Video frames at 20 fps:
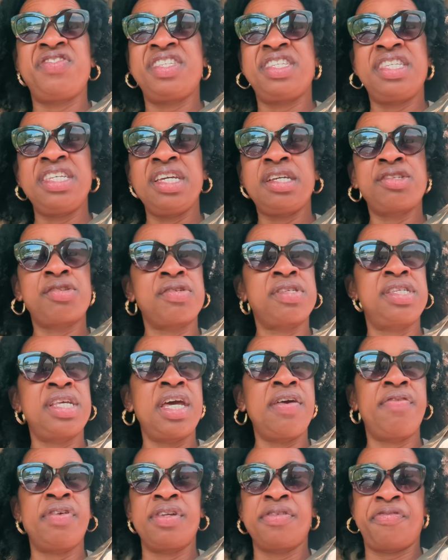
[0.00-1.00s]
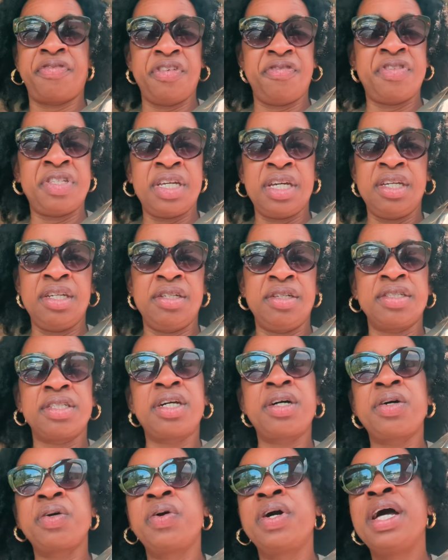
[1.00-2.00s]
six or seven or 15 years
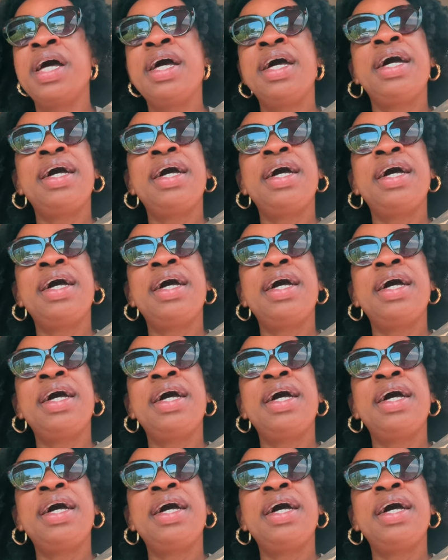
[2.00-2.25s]
old.